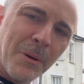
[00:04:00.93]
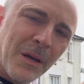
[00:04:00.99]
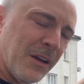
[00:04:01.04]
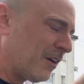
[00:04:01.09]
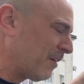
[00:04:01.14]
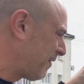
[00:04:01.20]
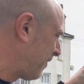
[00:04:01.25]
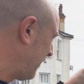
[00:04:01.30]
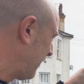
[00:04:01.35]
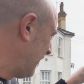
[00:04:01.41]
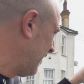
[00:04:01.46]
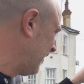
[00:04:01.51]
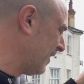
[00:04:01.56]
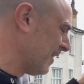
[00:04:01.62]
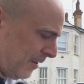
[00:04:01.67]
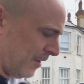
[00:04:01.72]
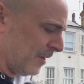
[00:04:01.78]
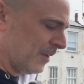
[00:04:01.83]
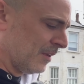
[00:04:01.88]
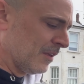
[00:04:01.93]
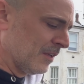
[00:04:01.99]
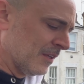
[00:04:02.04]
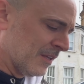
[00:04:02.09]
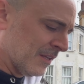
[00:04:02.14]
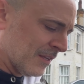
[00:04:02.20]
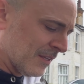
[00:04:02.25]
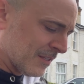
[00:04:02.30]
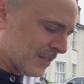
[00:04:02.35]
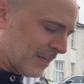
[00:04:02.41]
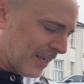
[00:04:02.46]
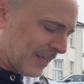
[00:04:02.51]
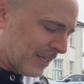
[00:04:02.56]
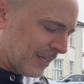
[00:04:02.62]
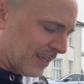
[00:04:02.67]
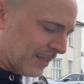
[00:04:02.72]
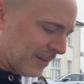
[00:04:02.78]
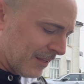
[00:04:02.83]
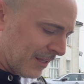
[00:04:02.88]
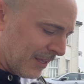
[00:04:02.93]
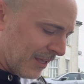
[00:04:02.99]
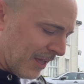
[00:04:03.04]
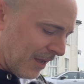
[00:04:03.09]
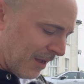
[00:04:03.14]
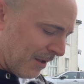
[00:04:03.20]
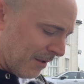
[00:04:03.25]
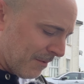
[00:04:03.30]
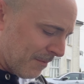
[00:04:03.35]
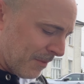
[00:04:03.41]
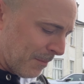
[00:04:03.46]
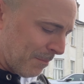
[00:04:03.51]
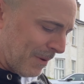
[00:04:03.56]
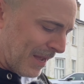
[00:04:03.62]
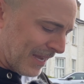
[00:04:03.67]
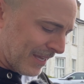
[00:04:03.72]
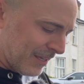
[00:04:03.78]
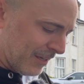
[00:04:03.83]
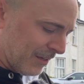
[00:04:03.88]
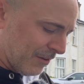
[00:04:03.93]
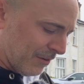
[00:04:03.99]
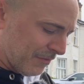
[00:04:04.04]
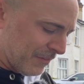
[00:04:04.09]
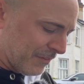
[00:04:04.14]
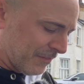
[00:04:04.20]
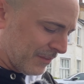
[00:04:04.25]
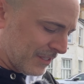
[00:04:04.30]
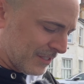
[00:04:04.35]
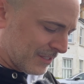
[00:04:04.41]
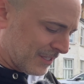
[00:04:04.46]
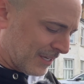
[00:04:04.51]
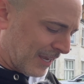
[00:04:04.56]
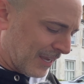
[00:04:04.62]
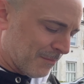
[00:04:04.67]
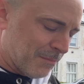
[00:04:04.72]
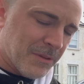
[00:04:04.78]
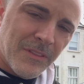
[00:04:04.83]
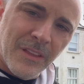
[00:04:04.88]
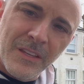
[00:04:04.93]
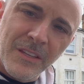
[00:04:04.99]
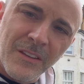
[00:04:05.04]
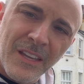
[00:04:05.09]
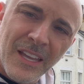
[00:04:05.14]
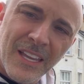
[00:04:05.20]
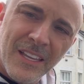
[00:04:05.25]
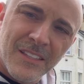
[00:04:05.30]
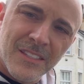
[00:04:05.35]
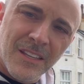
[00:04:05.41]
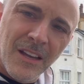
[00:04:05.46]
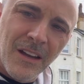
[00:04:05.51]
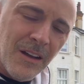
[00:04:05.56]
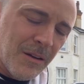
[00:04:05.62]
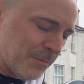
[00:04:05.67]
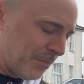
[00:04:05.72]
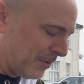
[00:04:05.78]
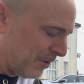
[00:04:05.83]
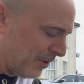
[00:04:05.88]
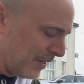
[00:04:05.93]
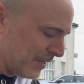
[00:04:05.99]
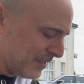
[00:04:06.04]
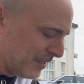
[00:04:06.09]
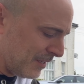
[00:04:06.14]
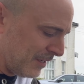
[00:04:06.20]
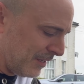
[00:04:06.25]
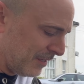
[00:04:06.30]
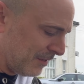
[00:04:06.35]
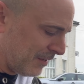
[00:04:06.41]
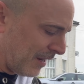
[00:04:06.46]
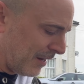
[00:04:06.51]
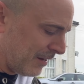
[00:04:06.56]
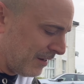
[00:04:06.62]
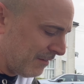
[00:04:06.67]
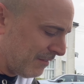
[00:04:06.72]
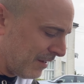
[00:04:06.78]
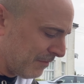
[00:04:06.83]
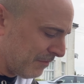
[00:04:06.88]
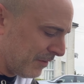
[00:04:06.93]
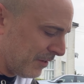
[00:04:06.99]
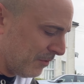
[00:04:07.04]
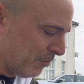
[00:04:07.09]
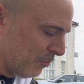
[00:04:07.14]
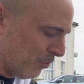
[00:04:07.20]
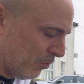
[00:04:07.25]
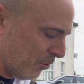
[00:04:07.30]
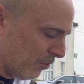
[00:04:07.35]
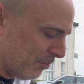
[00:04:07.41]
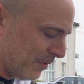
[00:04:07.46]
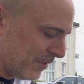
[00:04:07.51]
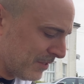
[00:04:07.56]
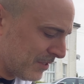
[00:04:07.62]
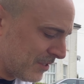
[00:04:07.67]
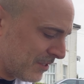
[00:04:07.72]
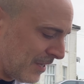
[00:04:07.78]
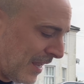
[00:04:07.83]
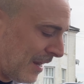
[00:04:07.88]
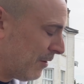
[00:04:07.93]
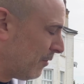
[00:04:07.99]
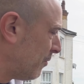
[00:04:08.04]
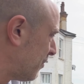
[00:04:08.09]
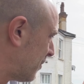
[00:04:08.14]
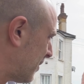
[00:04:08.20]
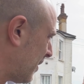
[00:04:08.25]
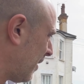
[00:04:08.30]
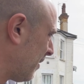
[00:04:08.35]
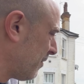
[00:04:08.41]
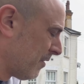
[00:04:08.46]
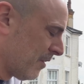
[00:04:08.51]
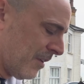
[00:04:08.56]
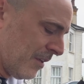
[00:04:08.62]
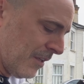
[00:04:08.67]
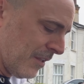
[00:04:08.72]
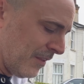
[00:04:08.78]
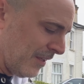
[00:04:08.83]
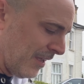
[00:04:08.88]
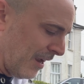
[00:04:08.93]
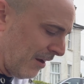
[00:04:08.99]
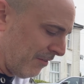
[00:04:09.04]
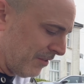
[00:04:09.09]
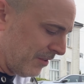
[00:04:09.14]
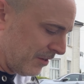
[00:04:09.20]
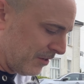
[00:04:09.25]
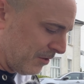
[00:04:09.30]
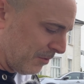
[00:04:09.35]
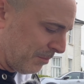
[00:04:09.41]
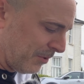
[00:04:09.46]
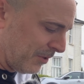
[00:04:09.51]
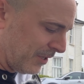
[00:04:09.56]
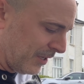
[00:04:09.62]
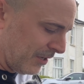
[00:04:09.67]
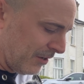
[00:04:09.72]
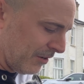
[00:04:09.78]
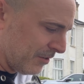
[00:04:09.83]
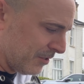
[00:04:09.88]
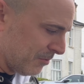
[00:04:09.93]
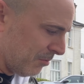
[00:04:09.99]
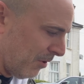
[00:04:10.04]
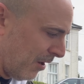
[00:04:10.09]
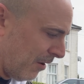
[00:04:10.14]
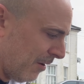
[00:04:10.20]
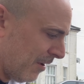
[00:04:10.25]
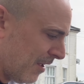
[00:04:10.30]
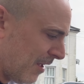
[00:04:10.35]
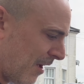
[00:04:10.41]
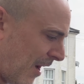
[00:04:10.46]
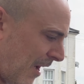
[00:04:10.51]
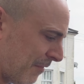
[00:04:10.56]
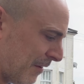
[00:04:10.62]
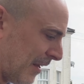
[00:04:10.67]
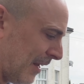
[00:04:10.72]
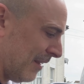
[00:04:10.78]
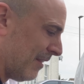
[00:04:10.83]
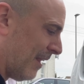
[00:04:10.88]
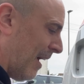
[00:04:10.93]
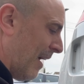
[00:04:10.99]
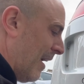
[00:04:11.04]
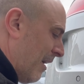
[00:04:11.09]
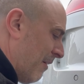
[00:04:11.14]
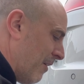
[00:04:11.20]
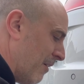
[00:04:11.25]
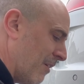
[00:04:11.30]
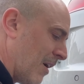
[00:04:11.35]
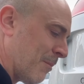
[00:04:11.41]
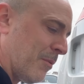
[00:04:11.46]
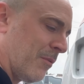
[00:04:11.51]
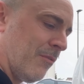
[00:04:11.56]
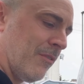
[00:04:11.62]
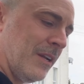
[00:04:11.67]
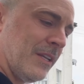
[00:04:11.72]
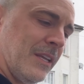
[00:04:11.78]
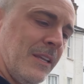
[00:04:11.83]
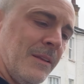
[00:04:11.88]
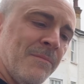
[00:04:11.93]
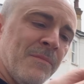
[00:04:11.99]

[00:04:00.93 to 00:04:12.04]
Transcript: perfectly. Taking the backing off of this tape, and then you heat it up nicely, get it lovely and warm, and also the area that you're putting it on as well. I've cleaned that area up already.